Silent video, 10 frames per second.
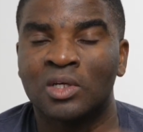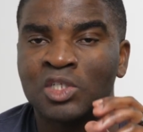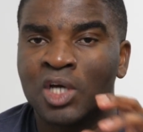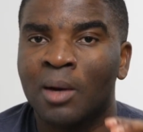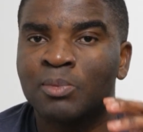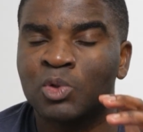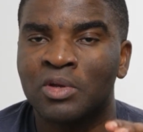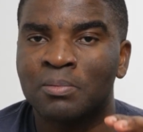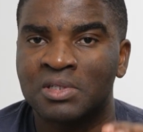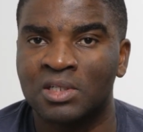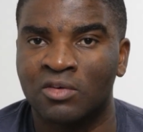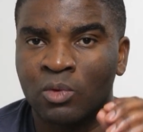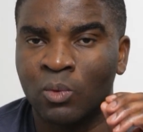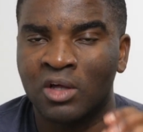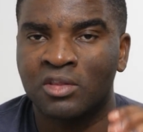the top 20% of
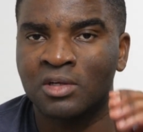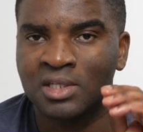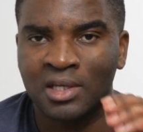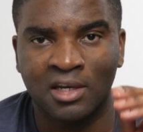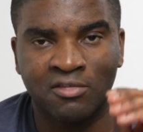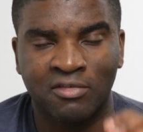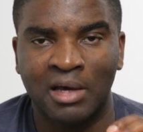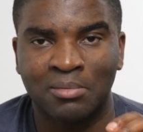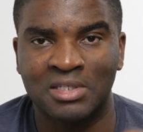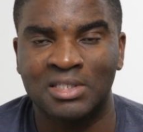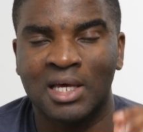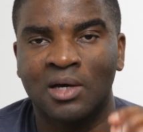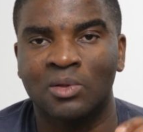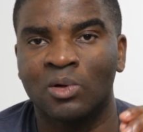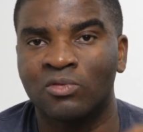the wealthiest Canadian families
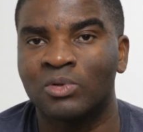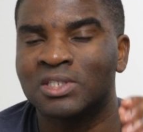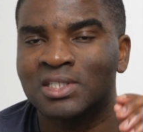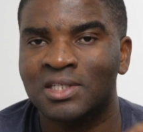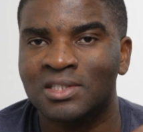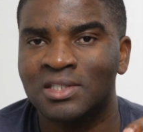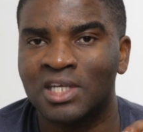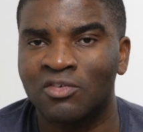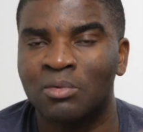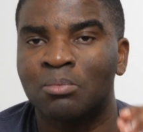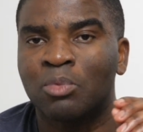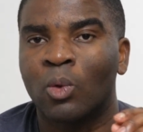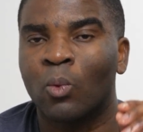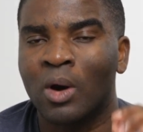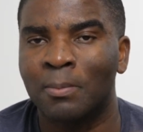held over
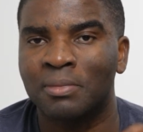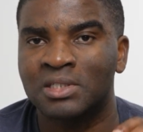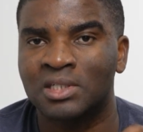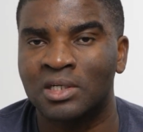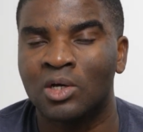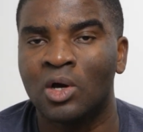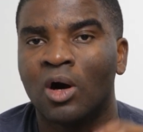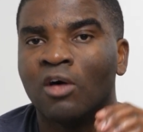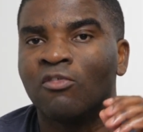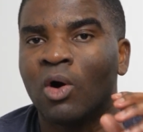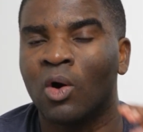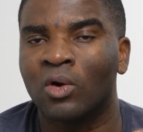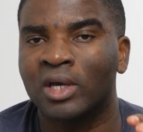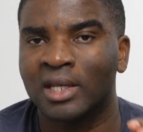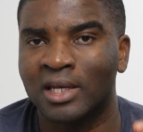67.1% of
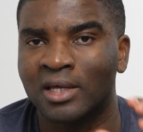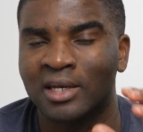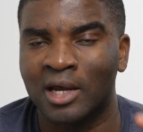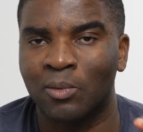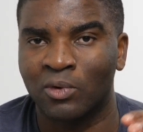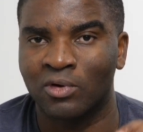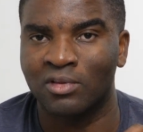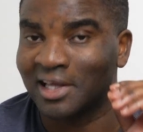all Canadian net worth.